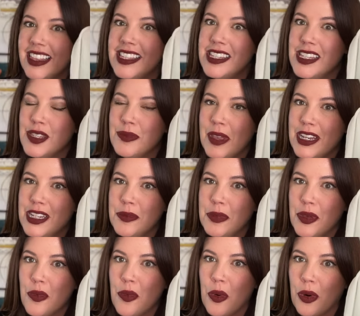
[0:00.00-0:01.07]
this is made to
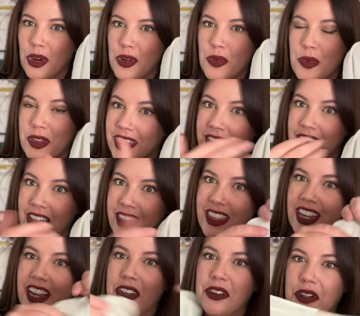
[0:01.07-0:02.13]
be worn with
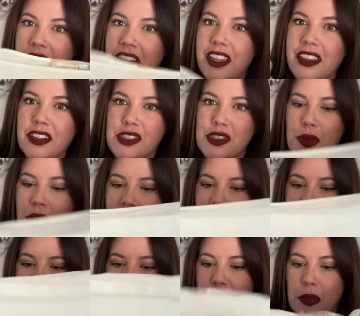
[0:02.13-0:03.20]
nothing underneath because you
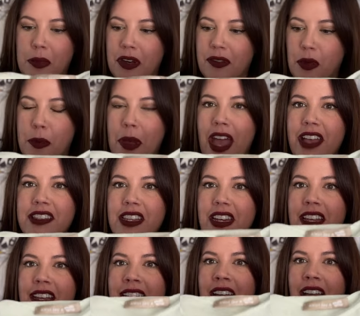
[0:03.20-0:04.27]
have the little bit of
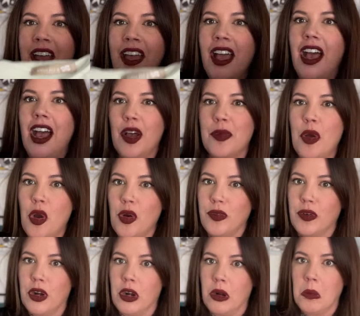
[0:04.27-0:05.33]
opacity um,
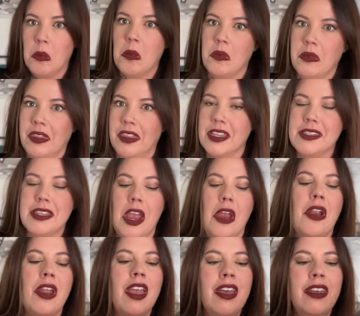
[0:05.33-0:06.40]
over this
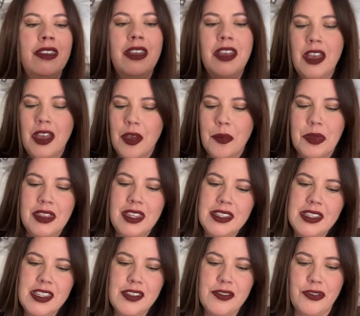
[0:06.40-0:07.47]
area. But this
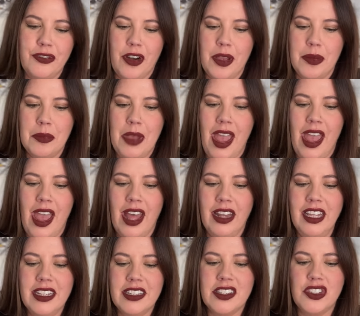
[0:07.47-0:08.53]
is from
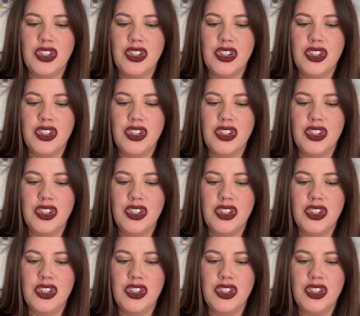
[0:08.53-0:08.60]
Alex